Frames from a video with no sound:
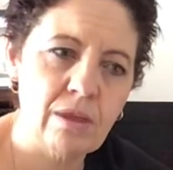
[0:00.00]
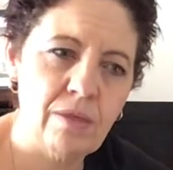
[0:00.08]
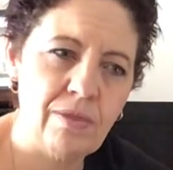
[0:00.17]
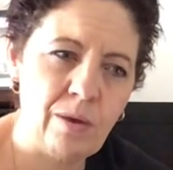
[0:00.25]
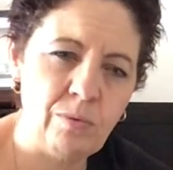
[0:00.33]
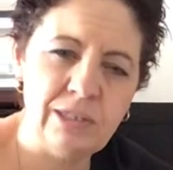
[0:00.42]

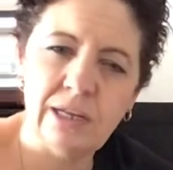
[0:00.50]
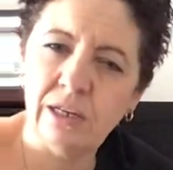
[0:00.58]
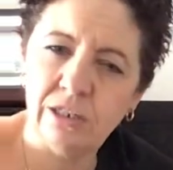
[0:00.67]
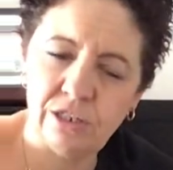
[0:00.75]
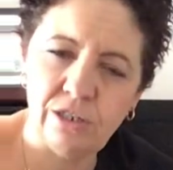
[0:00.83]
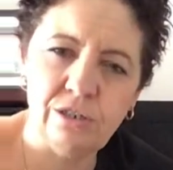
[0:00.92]
that we tend
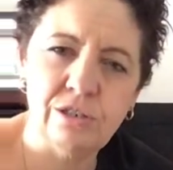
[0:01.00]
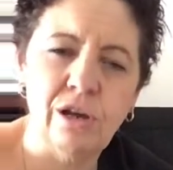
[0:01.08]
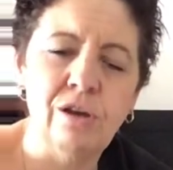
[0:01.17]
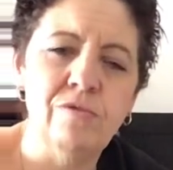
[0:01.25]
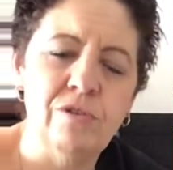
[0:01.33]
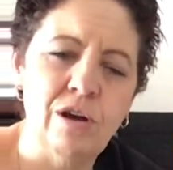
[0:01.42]
to use
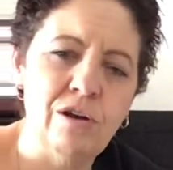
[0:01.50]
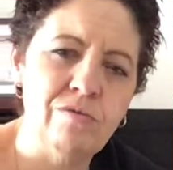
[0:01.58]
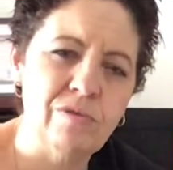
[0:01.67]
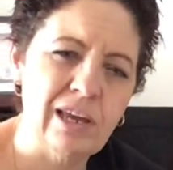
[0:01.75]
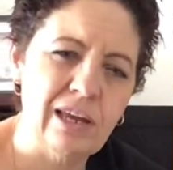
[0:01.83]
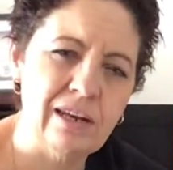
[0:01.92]
over and over
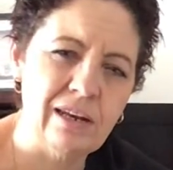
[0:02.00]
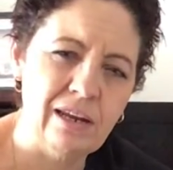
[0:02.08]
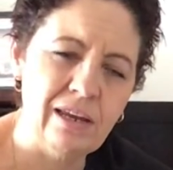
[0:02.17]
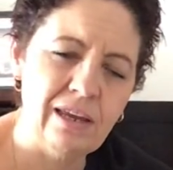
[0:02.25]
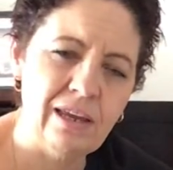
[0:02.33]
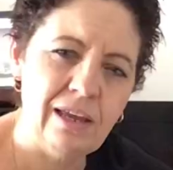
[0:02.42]
again.
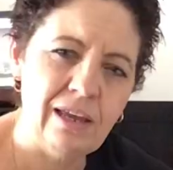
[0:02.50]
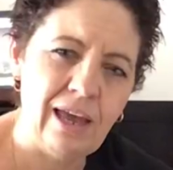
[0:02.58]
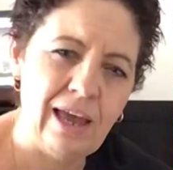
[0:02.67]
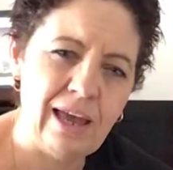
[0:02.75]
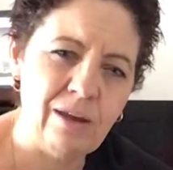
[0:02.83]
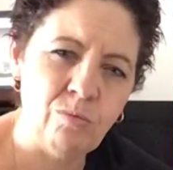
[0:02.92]

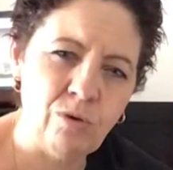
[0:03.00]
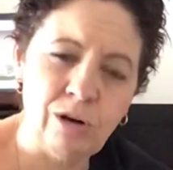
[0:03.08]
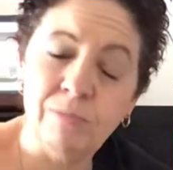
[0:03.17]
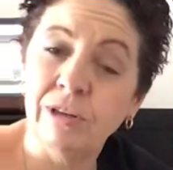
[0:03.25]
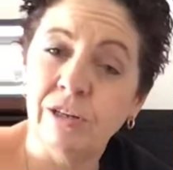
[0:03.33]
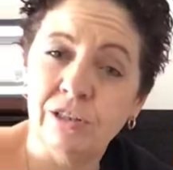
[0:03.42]
And what
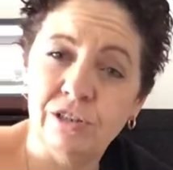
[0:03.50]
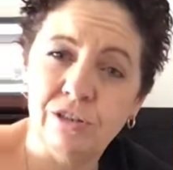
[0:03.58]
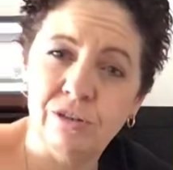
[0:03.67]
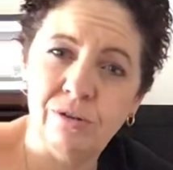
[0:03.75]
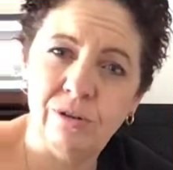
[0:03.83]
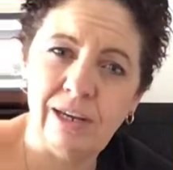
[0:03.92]
I'm going to
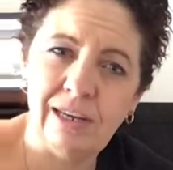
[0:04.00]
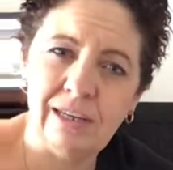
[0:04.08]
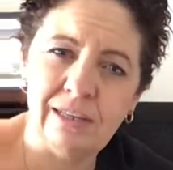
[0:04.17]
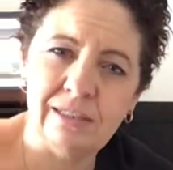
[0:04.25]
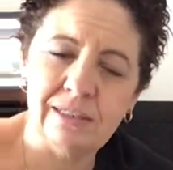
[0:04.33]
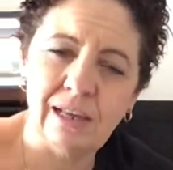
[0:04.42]
do
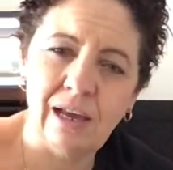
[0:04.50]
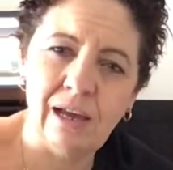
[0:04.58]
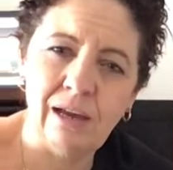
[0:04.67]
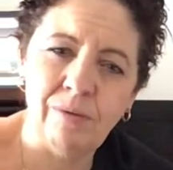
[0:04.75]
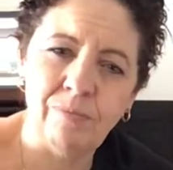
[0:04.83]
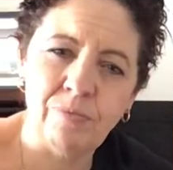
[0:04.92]
is
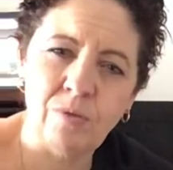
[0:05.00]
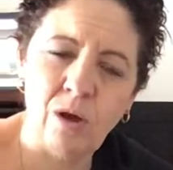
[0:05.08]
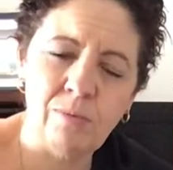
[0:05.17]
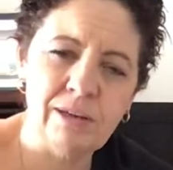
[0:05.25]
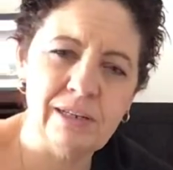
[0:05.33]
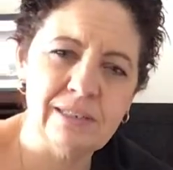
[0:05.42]

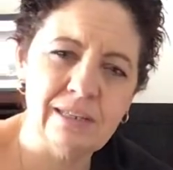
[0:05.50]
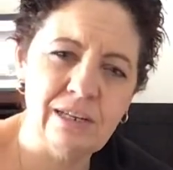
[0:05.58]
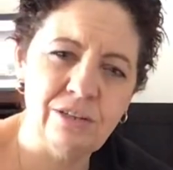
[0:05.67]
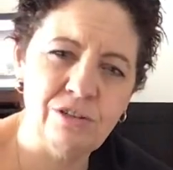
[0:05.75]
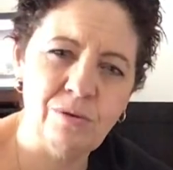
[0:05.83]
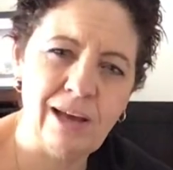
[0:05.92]
I'm going to
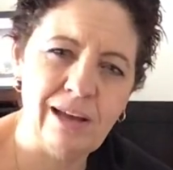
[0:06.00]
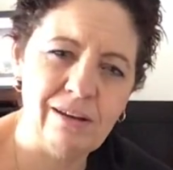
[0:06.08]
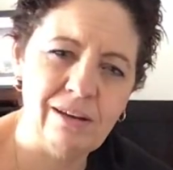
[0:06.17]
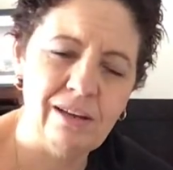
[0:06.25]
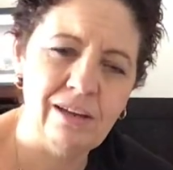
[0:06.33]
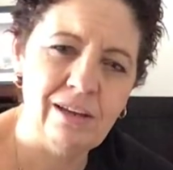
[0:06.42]
send you out
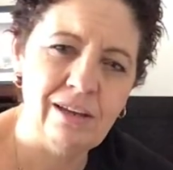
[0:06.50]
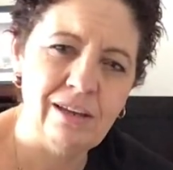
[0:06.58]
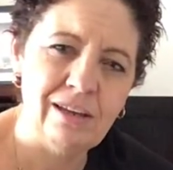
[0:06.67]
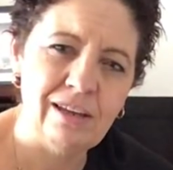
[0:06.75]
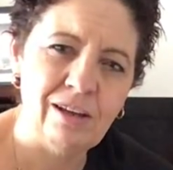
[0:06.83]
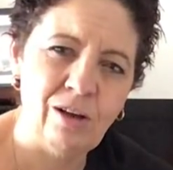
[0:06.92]

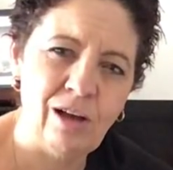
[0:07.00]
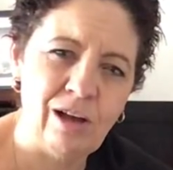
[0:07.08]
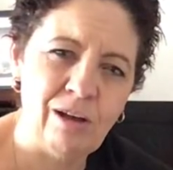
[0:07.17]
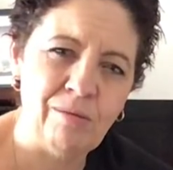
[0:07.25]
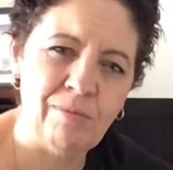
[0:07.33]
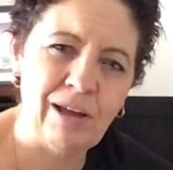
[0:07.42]

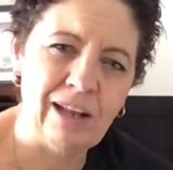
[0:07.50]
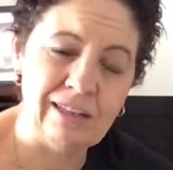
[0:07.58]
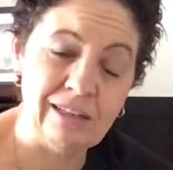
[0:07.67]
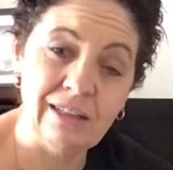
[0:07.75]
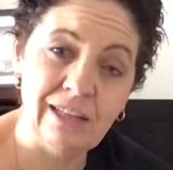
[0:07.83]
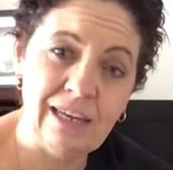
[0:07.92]
a
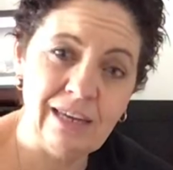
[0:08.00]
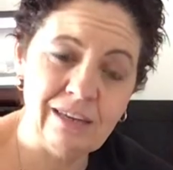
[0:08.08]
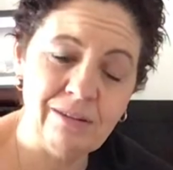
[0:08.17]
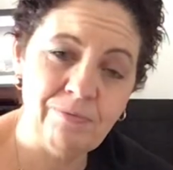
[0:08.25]
little link,